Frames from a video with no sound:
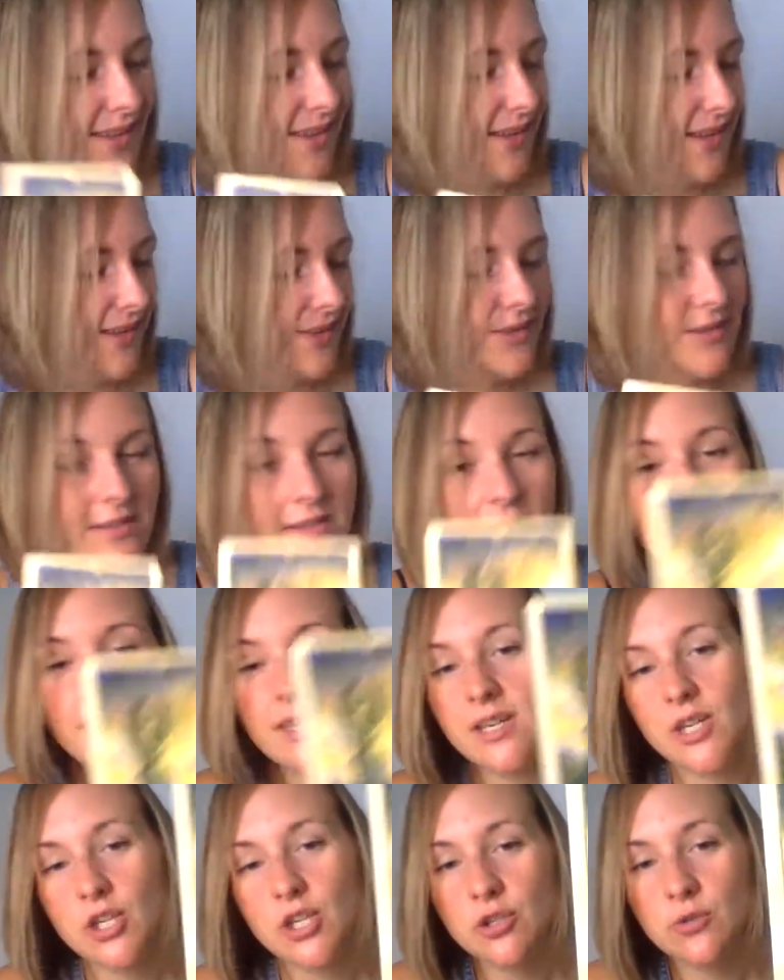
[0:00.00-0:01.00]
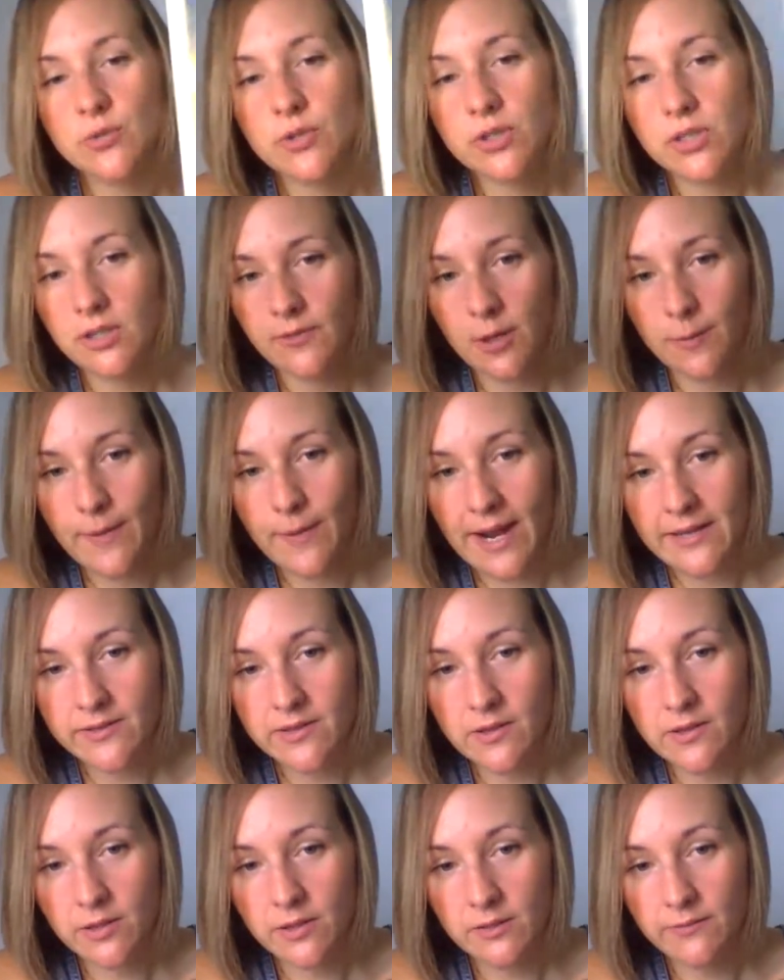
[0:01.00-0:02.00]
And this is like a union of our
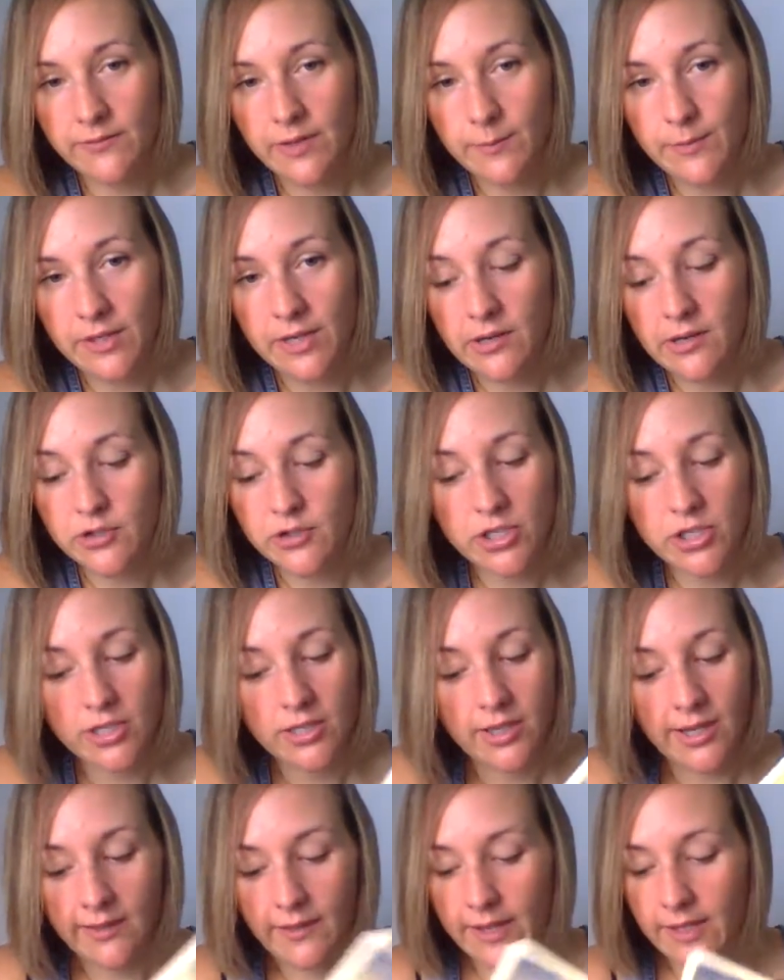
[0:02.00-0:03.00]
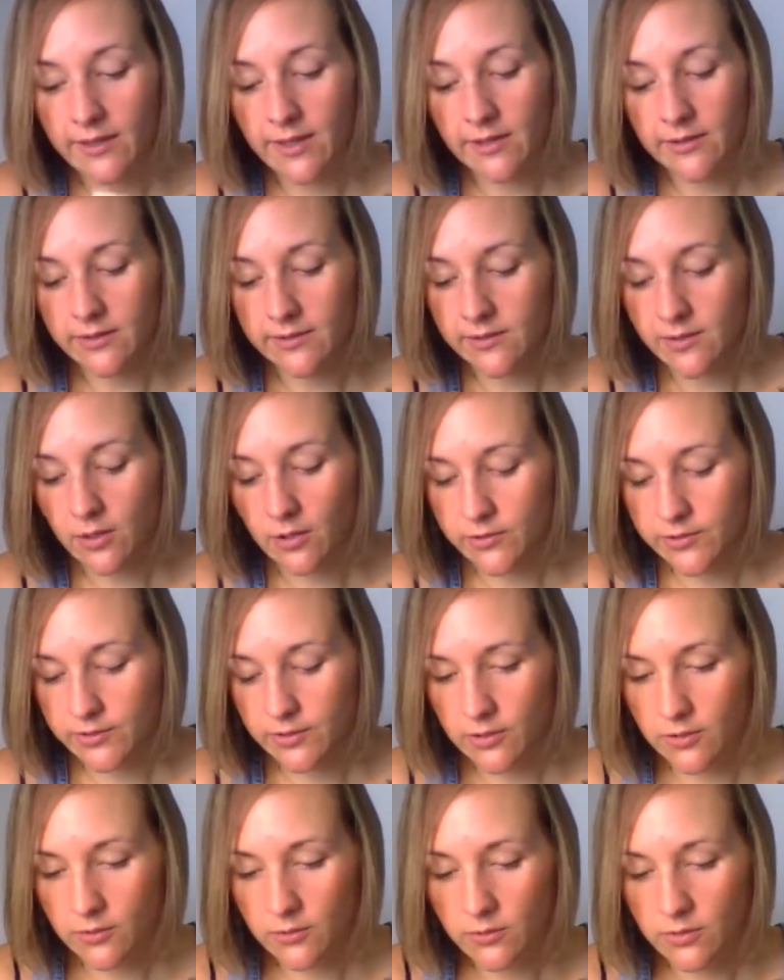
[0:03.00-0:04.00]
masculine and feminine energy. And I like that this
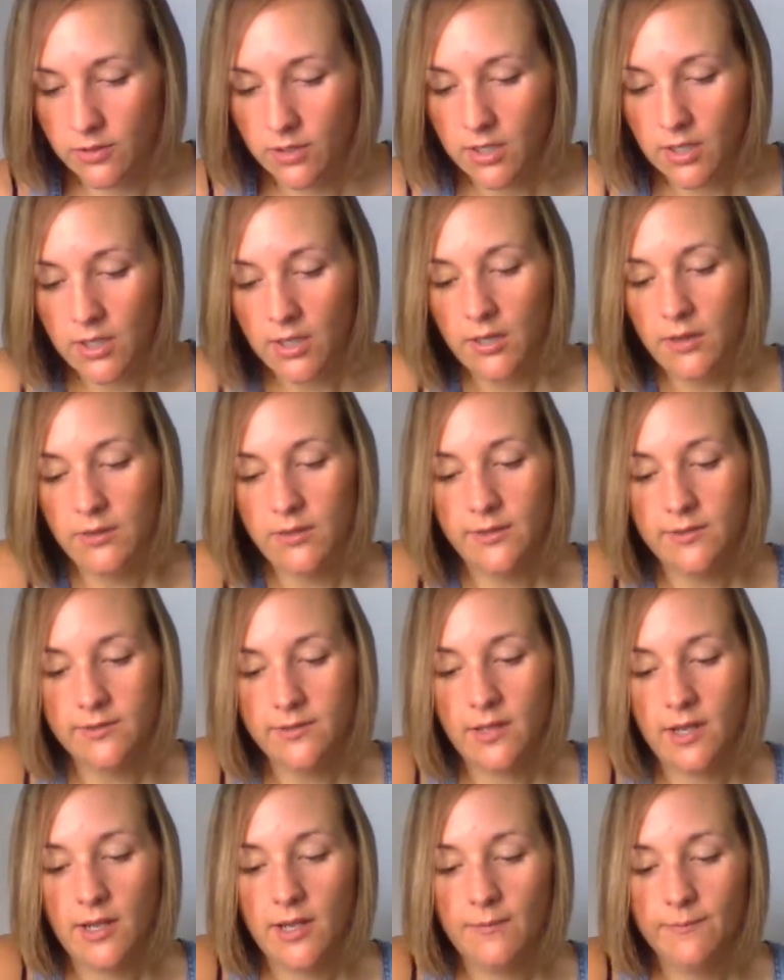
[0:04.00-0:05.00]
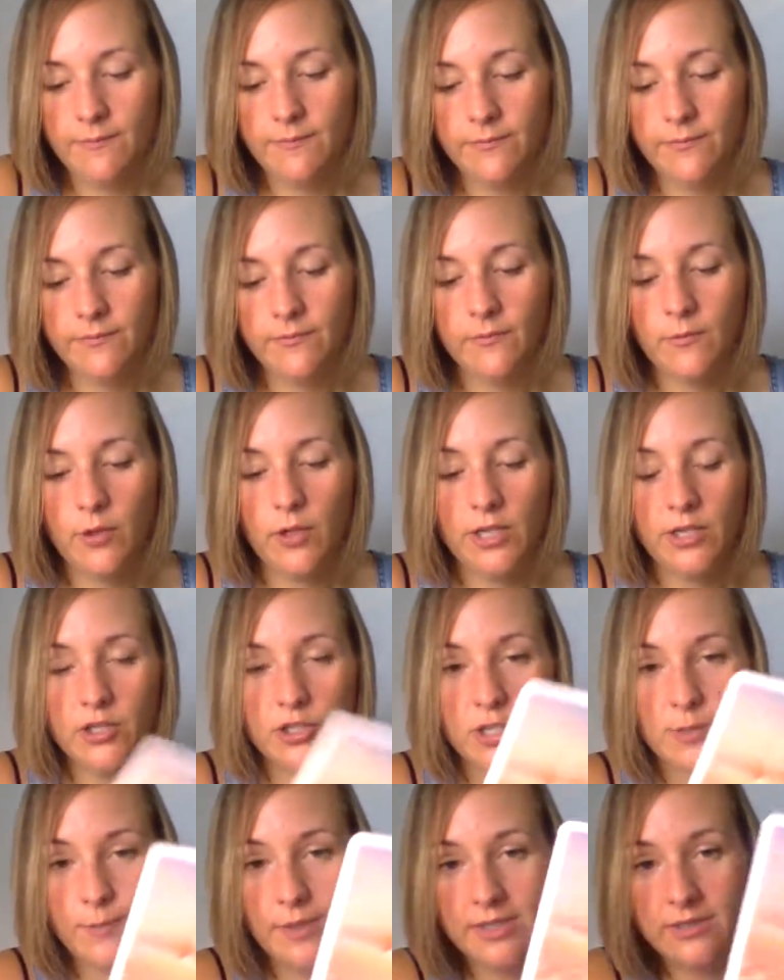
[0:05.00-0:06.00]
also, this um,
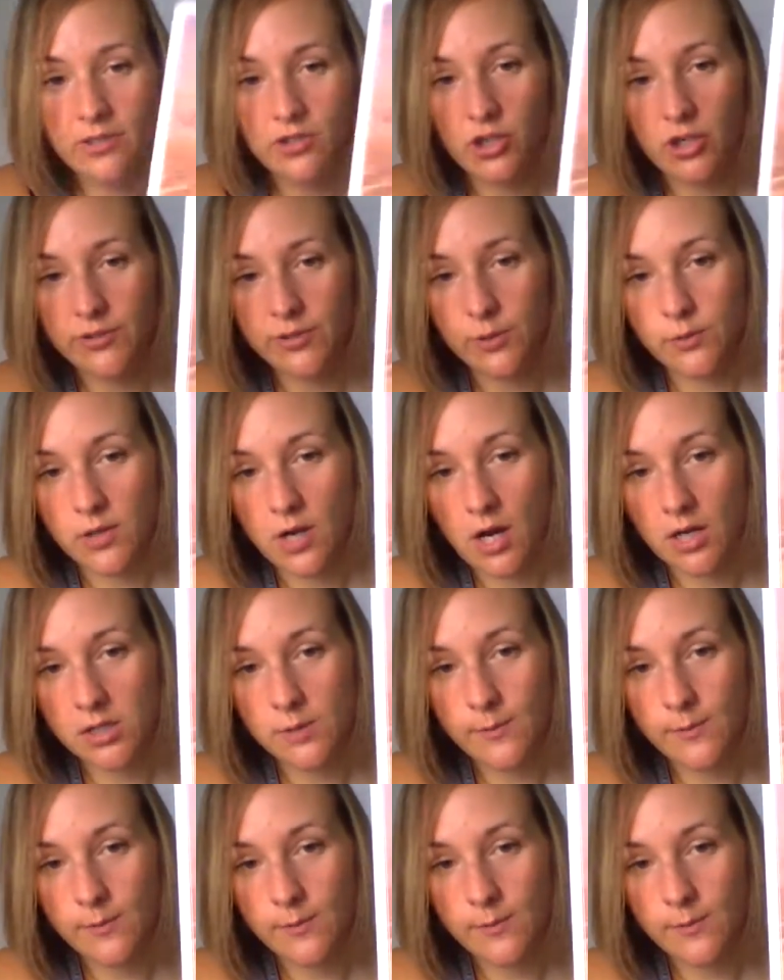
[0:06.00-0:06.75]
relationship message also talked